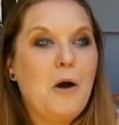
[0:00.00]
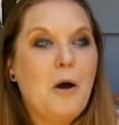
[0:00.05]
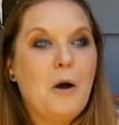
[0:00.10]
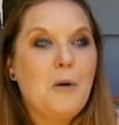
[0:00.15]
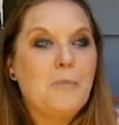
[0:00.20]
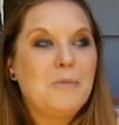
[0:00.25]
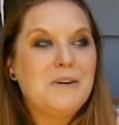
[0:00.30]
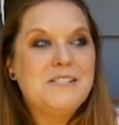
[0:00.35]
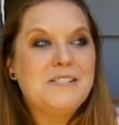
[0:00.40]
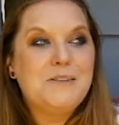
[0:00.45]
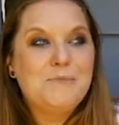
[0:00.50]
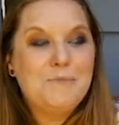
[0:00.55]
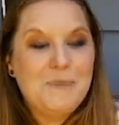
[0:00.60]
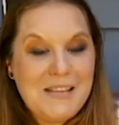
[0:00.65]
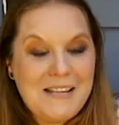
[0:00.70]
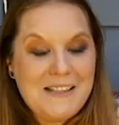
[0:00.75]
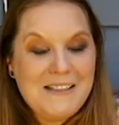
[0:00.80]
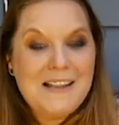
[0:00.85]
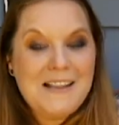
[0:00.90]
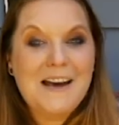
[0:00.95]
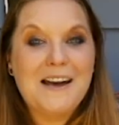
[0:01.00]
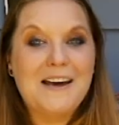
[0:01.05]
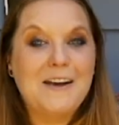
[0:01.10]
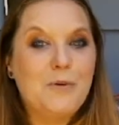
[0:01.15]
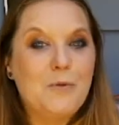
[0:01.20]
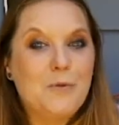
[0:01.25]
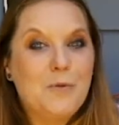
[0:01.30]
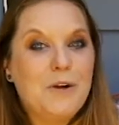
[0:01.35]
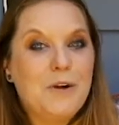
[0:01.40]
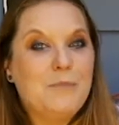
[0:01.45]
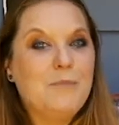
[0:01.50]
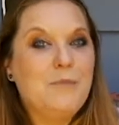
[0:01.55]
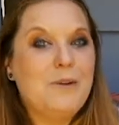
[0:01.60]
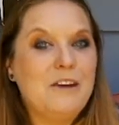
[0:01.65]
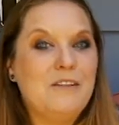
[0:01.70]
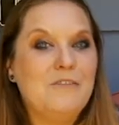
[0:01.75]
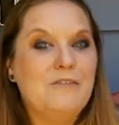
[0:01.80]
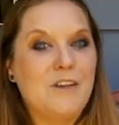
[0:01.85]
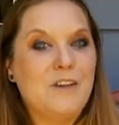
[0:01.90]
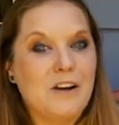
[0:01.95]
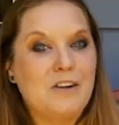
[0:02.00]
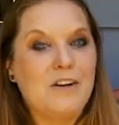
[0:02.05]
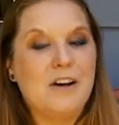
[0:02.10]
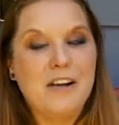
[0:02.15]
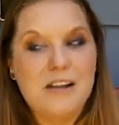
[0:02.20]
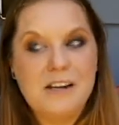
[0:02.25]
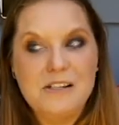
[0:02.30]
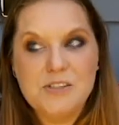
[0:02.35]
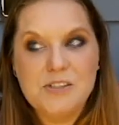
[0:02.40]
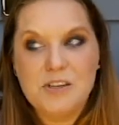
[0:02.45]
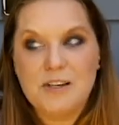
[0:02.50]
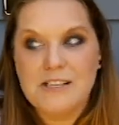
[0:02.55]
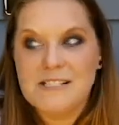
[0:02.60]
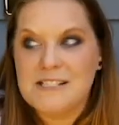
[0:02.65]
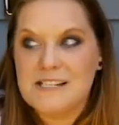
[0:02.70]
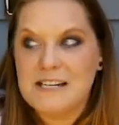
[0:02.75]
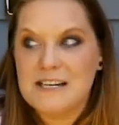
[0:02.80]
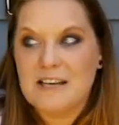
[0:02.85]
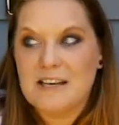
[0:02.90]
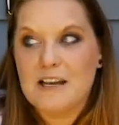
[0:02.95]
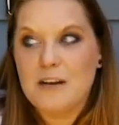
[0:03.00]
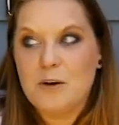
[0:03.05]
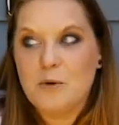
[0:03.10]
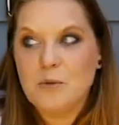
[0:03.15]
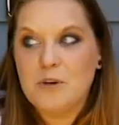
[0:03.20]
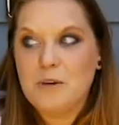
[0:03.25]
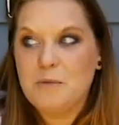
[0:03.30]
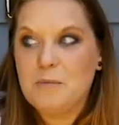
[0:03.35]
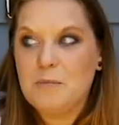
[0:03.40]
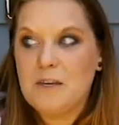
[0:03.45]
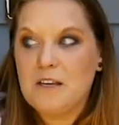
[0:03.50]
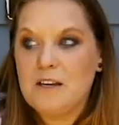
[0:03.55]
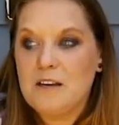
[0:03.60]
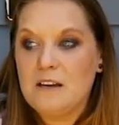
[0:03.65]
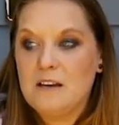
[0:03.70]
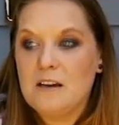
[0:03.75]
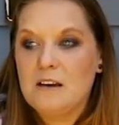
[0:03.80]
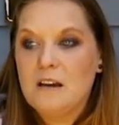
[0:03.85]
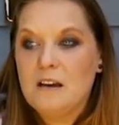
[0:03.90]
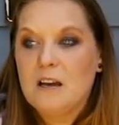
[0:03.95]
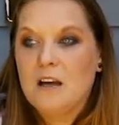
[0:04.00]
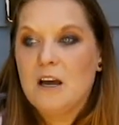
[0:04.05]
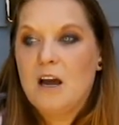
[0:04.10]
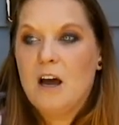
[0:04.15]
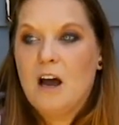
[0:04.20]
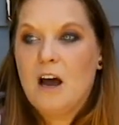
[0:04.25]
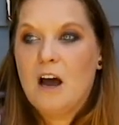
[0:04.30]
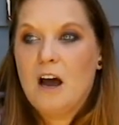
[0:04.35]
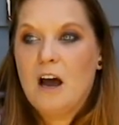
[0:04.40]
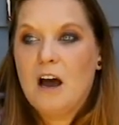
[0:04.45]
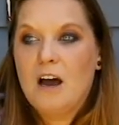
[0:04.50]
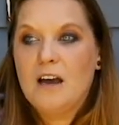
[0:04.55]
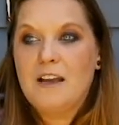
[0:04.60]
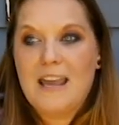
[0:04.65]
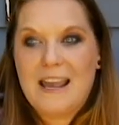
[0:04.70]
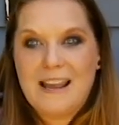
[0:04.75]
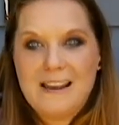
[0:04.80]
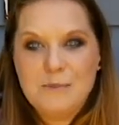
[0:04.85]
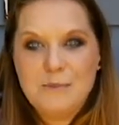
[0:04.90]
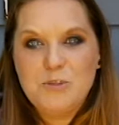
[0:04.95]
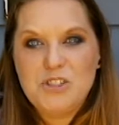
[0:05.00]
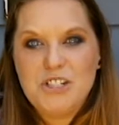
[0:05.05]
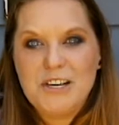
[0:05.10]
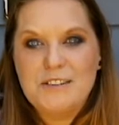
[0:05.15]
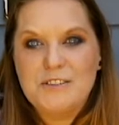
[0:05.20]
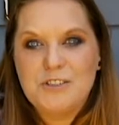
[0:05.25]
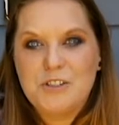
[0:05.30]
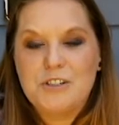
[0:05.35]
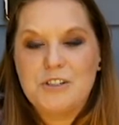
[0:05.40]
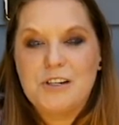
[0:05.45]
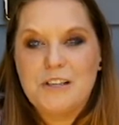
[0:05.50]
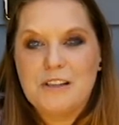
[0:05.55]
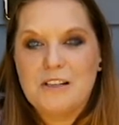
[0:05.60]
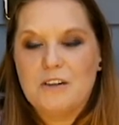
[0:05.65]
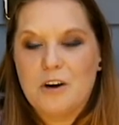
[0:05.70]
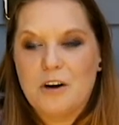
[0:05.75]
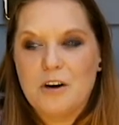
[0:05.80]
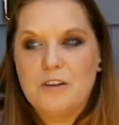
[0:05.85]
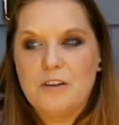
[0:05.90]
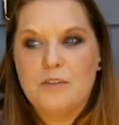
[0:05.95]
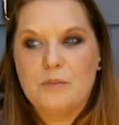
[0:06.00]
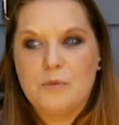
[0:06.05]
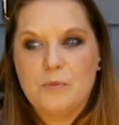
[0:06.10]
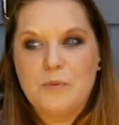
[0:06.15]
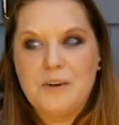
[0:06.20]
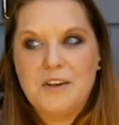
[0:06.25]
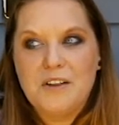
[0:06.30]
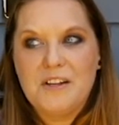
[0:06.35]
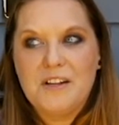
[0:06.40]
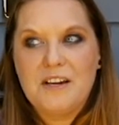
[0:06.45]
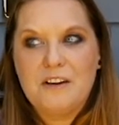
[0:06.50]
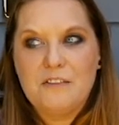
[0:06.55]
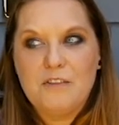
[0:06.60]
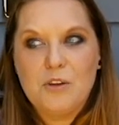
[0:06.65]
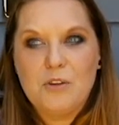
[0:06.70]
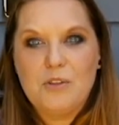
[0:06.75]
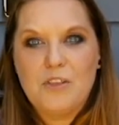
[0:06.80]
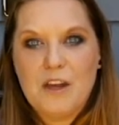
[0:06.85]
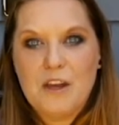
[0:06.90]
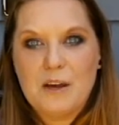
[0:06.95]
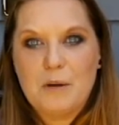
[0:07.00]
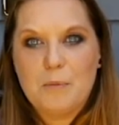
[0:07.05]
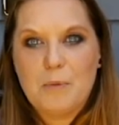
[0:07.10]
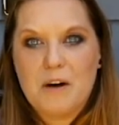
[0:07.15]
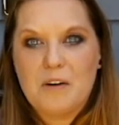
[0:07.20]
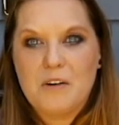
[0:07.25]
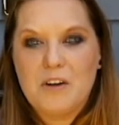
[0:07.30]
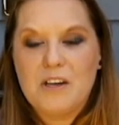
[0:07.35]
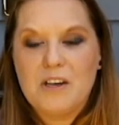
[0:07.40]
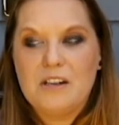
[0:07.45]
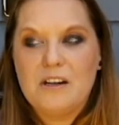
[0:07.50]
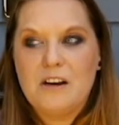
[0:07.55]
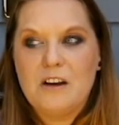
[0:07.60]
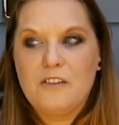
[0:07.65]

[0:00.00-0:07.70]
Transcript: But to me, that would be very interesting. It would be a game changer in the garden, really, if you think about it.